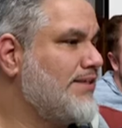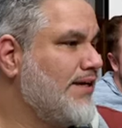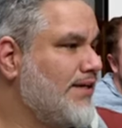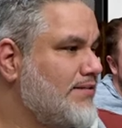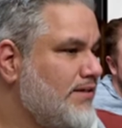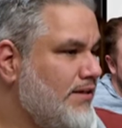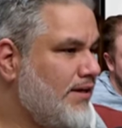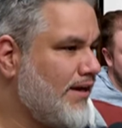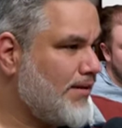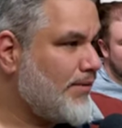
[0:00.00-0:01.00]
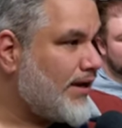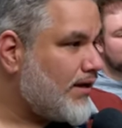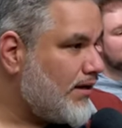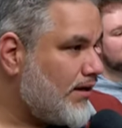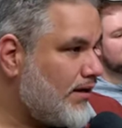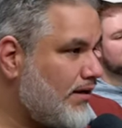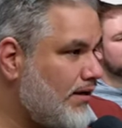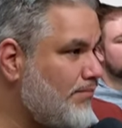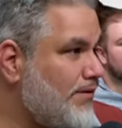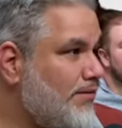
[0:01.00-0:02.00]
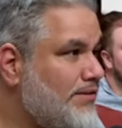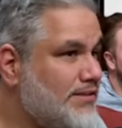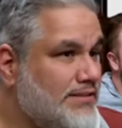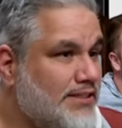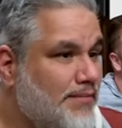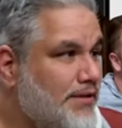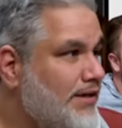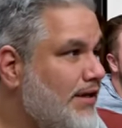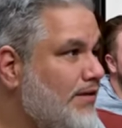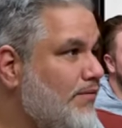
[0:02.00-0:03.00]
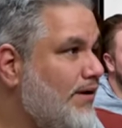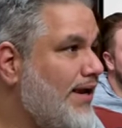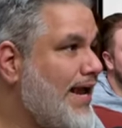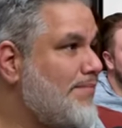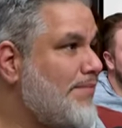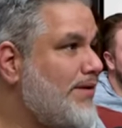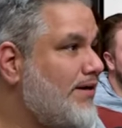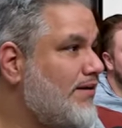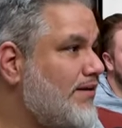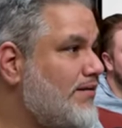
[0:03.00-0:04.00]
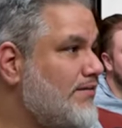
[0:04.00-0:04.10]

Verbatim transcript: I guess. And I'm like, uh, oh, no, it doesn't tell me what game I'm in at all.